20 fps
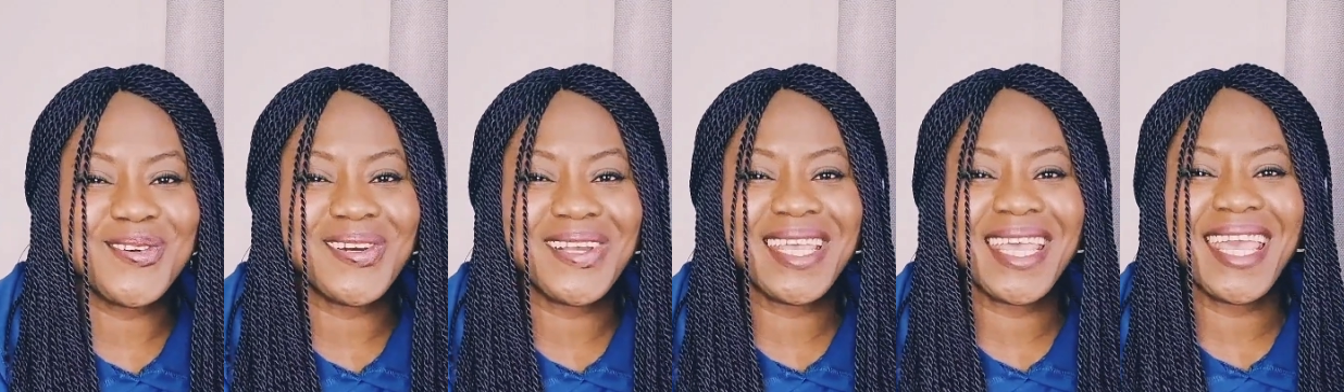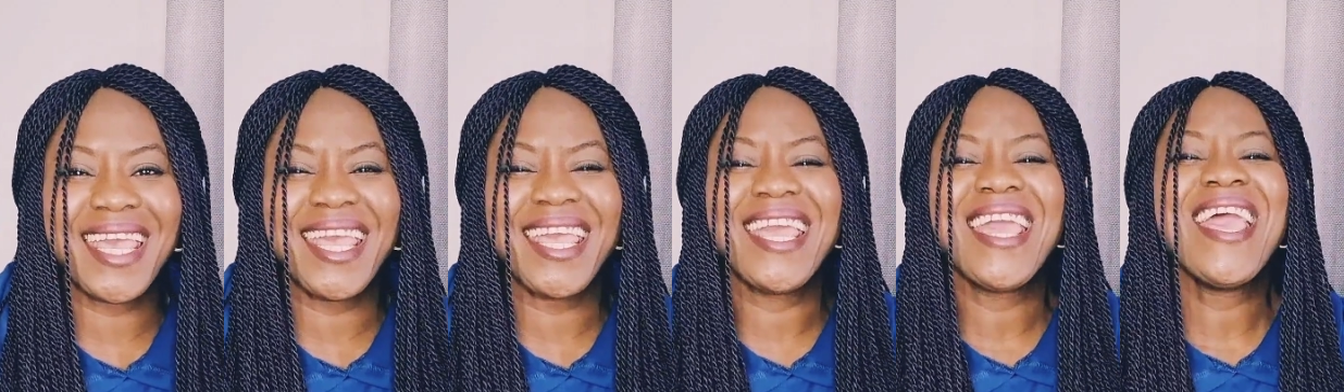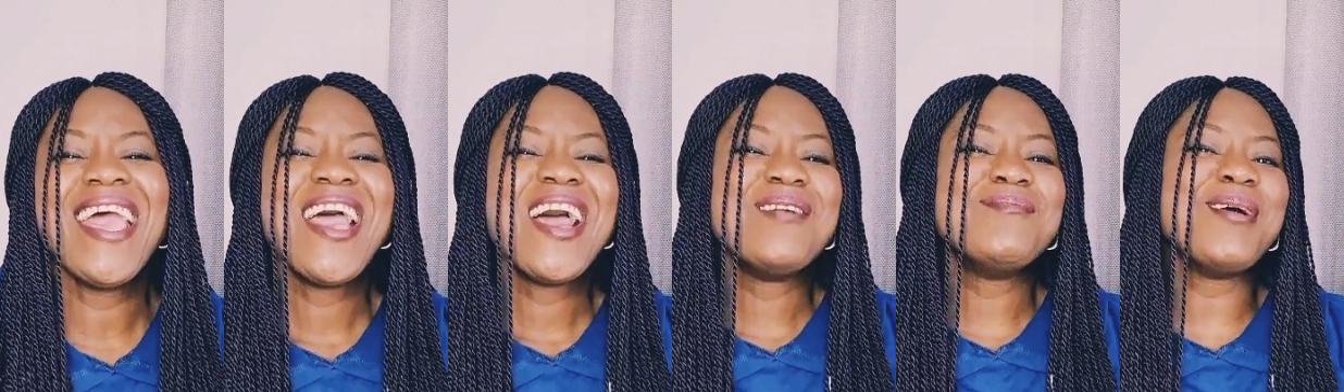Okay,
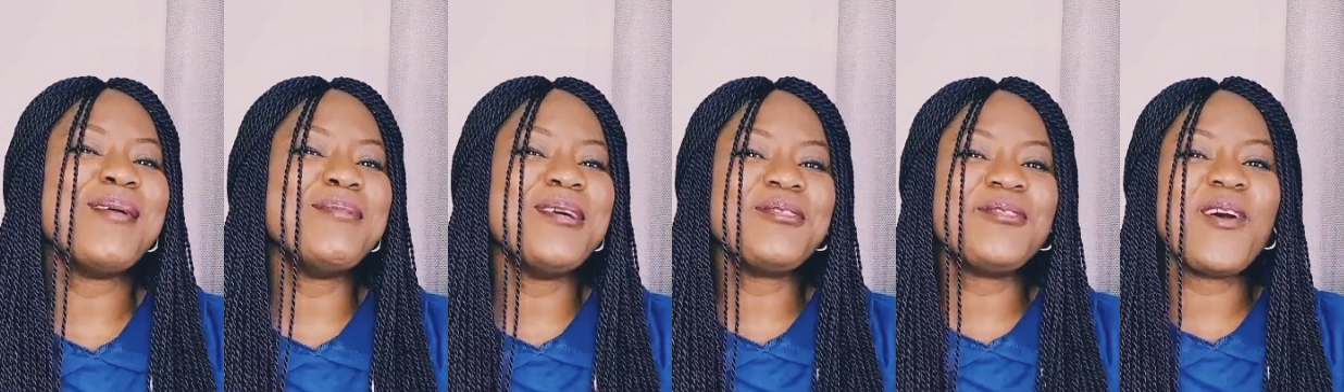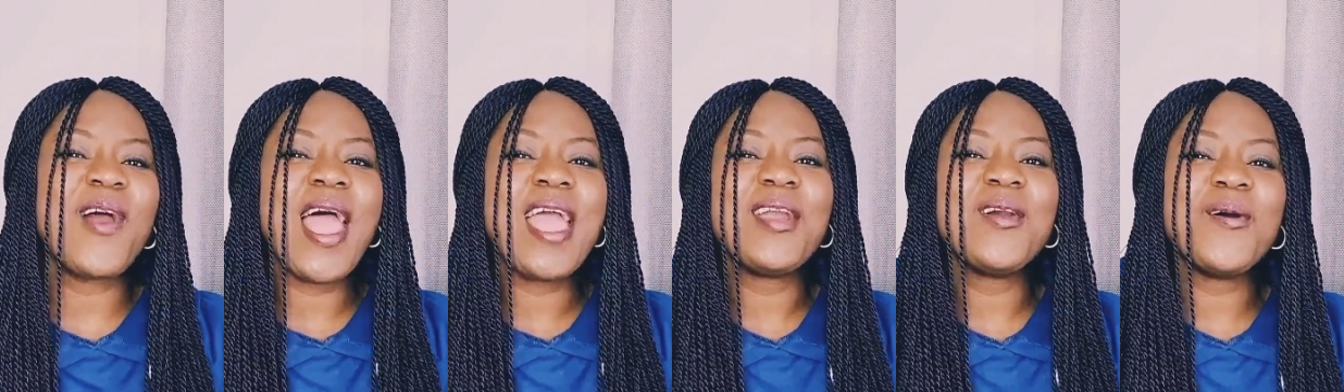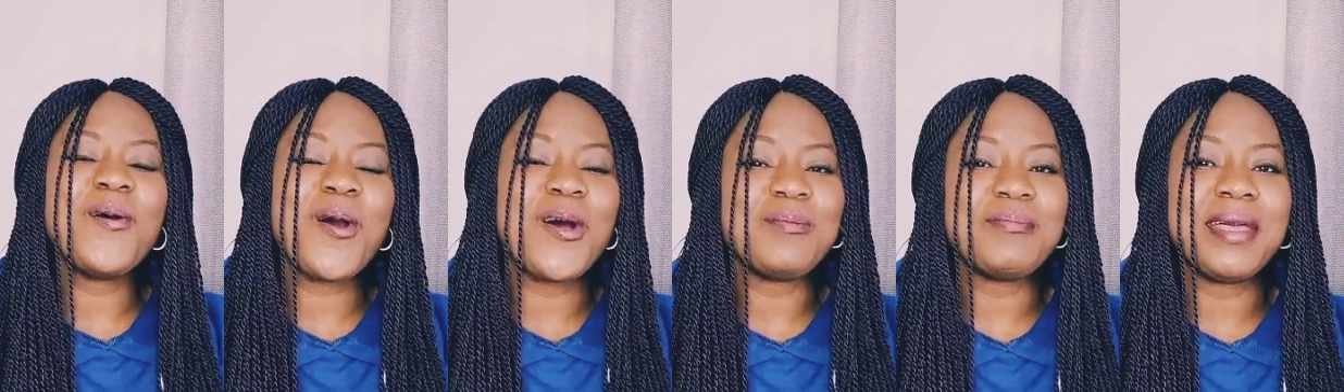but before I
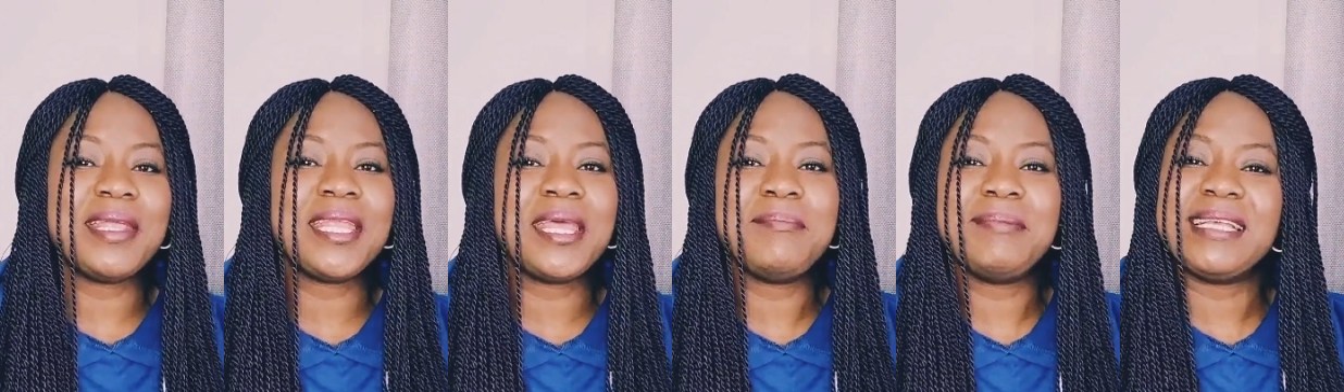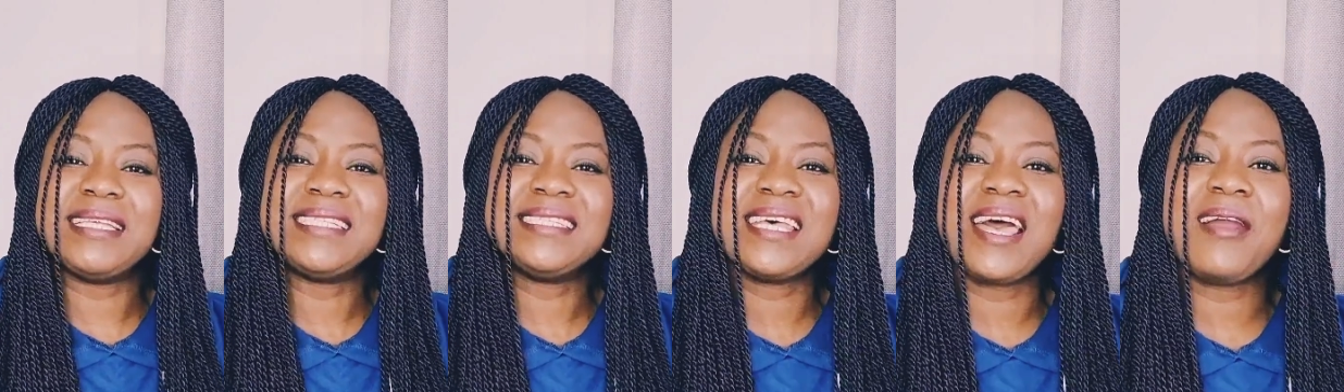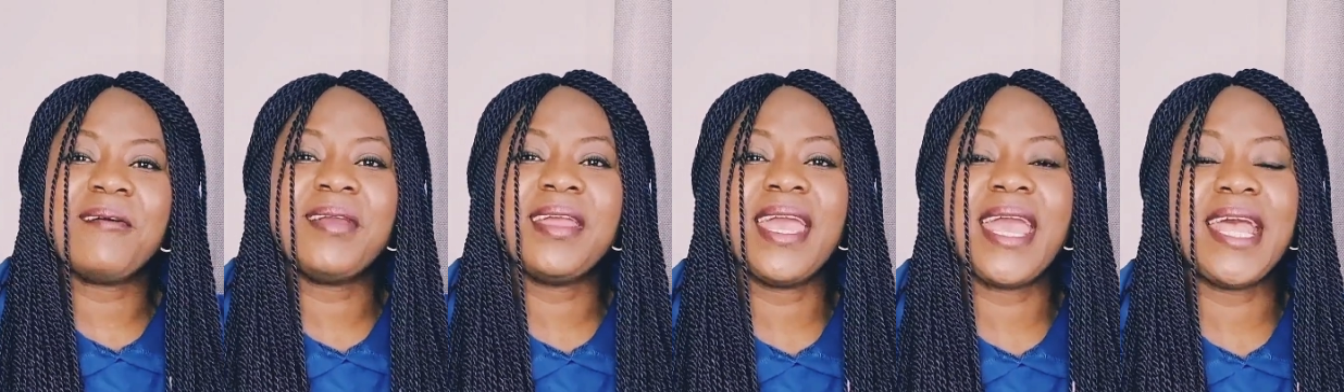go on, my name is Tari,